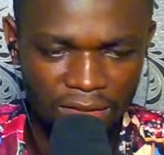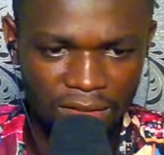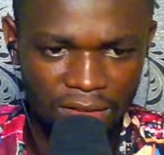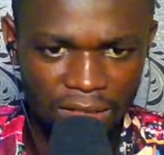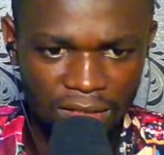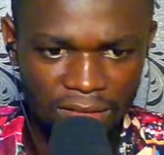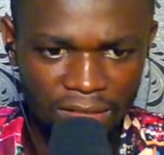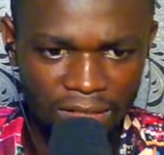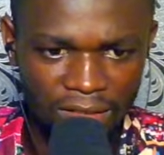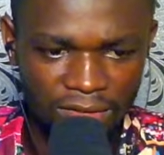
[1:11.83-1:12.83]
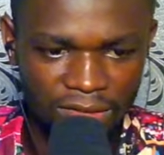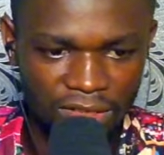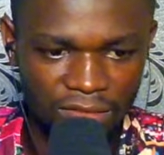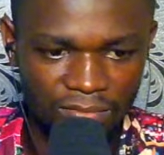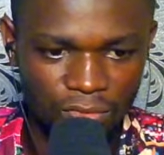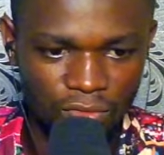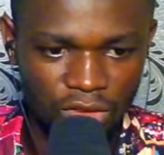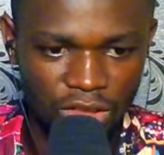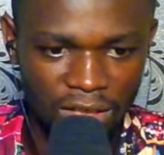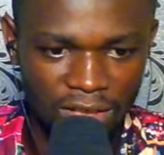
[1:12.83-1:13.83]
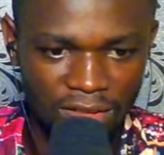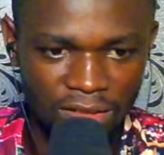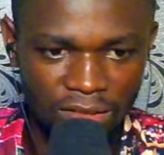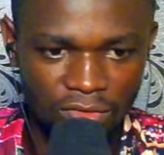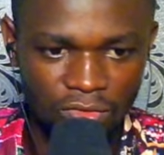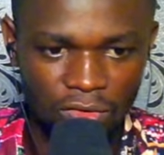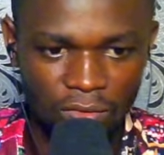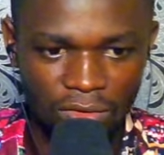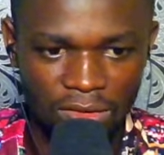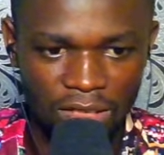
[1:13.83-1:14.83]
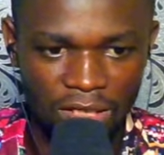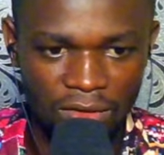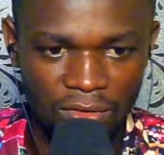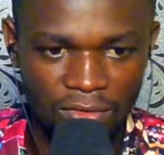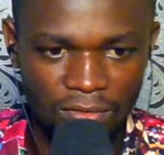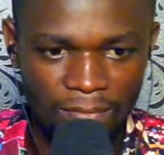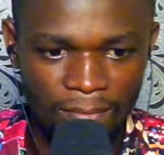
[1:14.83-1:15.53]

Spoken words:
Let's play simple chess. I do not want chaos.